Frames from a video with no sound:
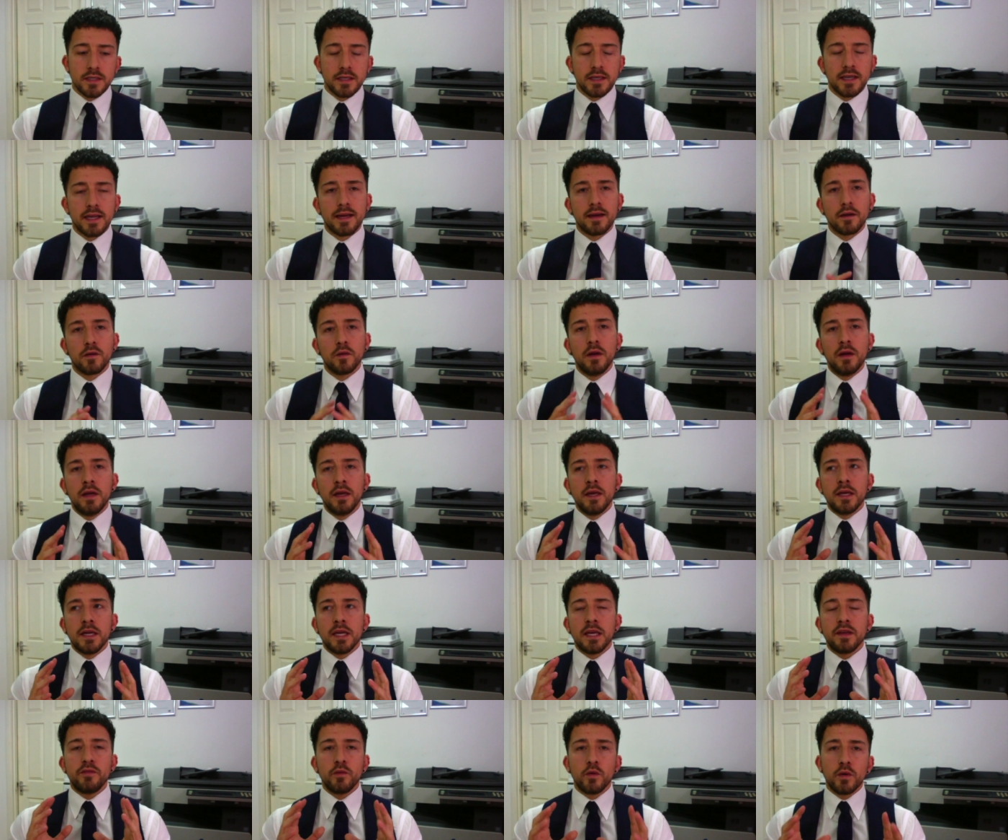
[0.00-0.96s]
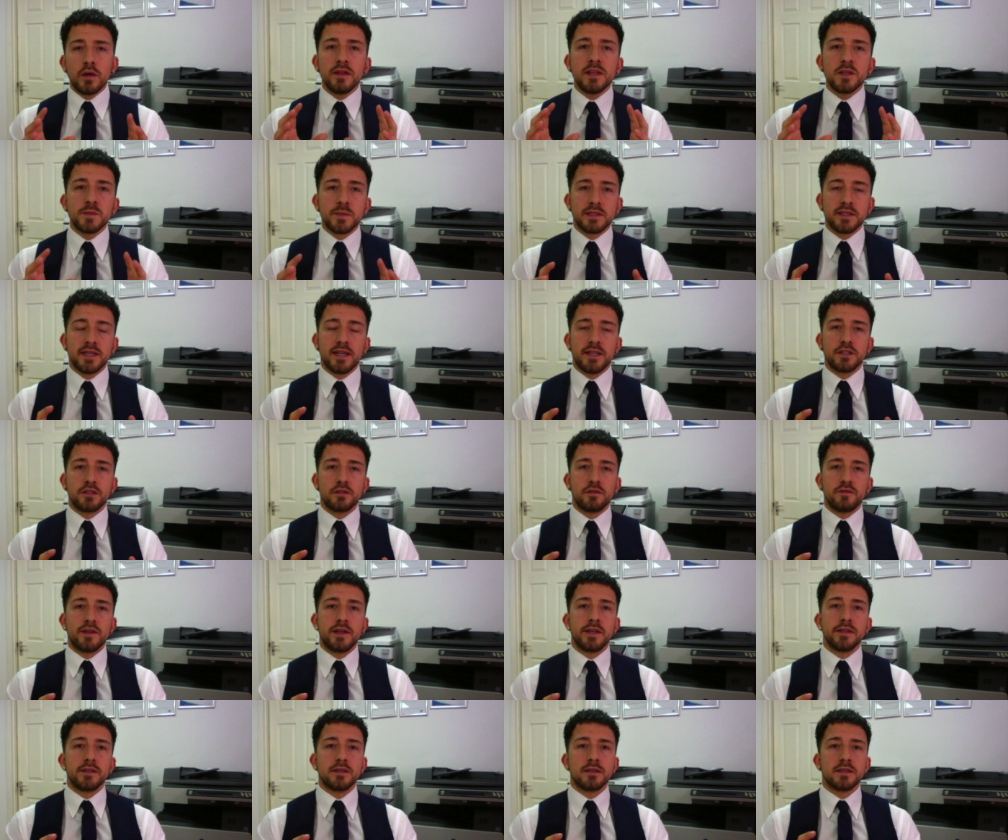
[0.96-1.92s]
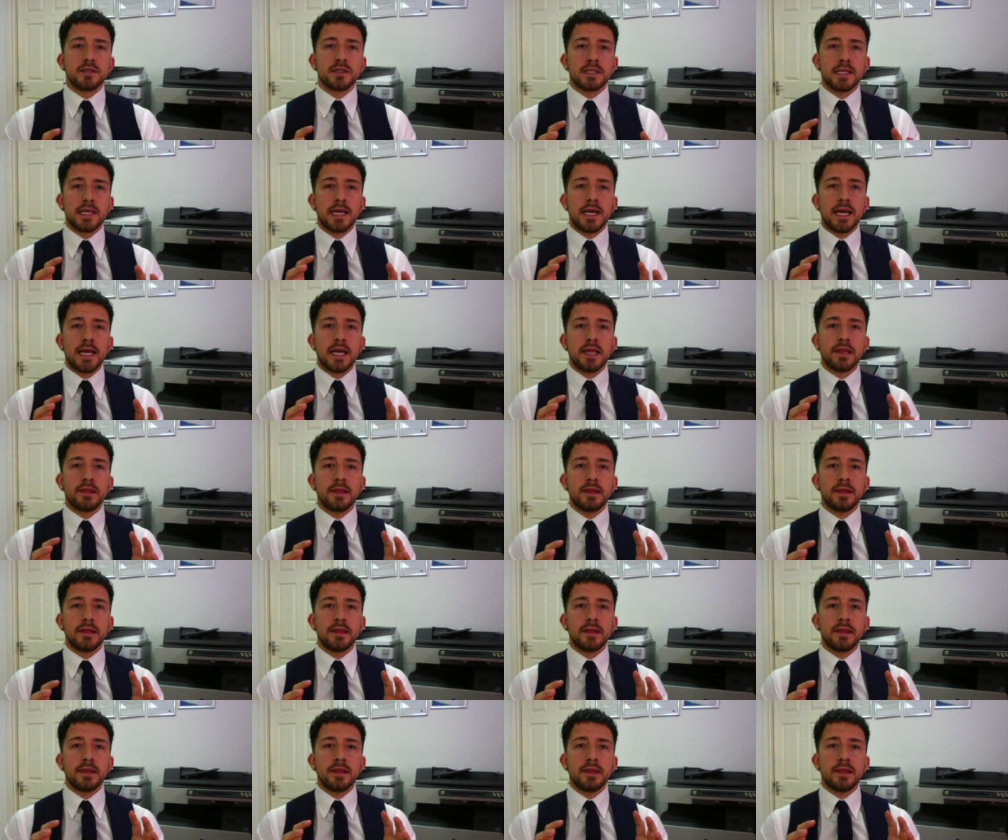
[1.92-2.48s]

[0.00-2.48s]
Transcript: Now, if you're one of these potential vendors that are